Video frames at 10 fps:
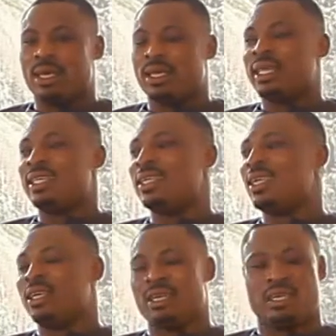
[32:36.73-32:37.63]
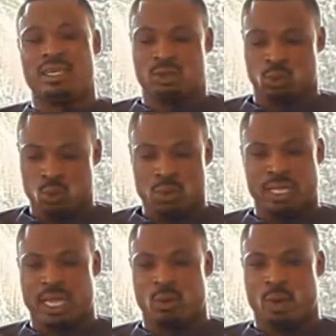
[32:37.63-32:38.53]
And then he stood
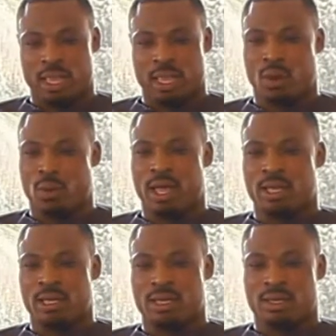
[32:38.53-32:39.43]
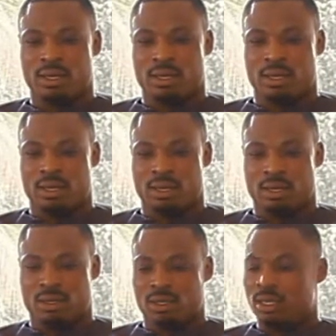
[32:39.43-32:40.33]
there 1 hour. Couldn't
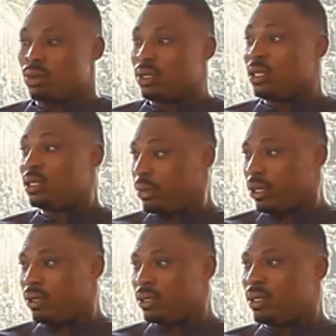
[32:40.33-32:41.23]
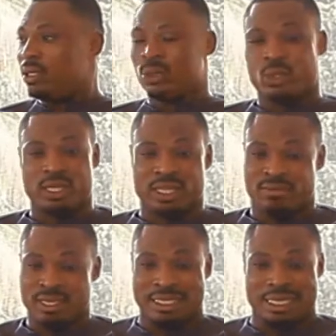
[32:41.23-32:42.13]
spell. Not
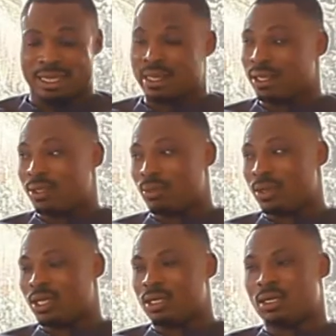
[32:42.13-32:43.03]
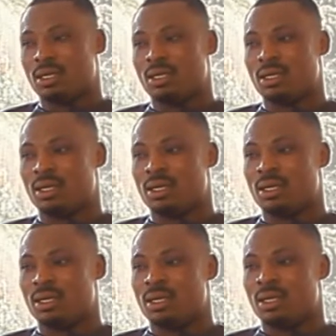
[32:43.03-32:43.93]
even starting the word.
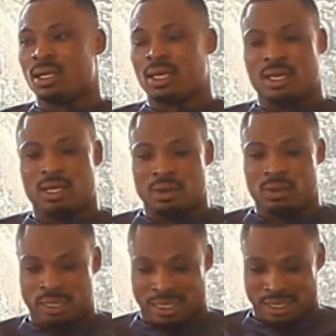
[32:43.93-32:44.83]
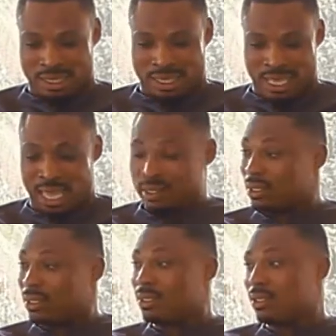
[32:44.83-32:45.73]
And that was his
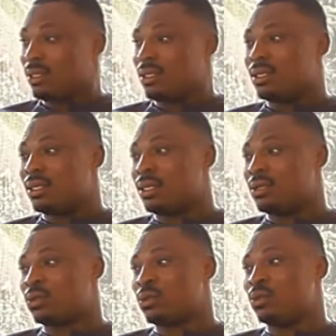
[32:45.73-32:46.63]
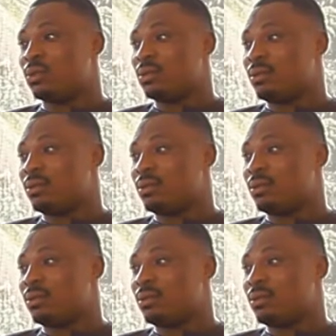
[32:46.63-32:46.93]
last day in school.